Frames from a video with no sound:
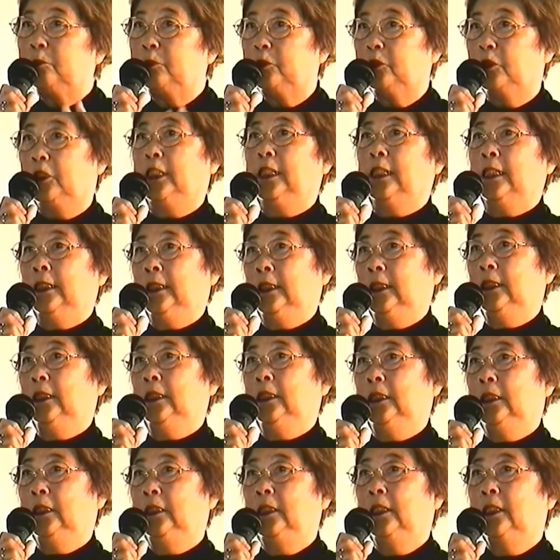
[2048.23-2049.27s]
poor,
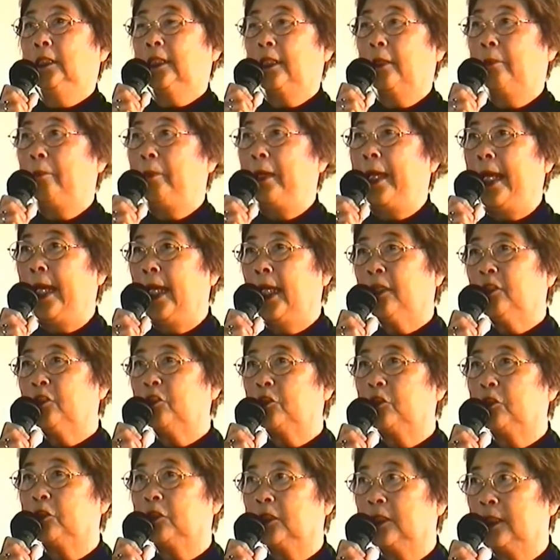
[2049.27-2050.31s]
the
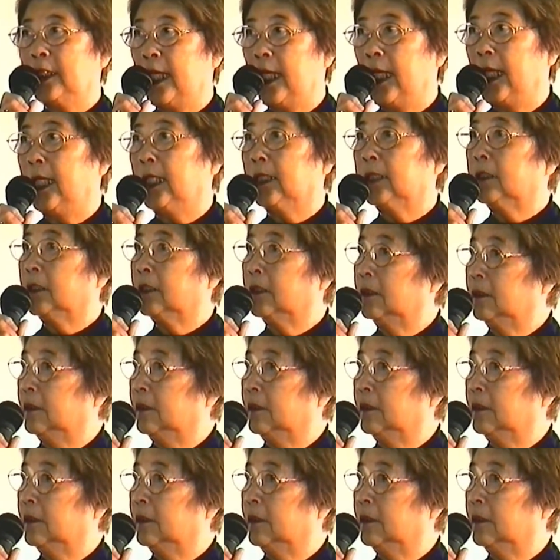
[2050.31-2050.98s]
bank could not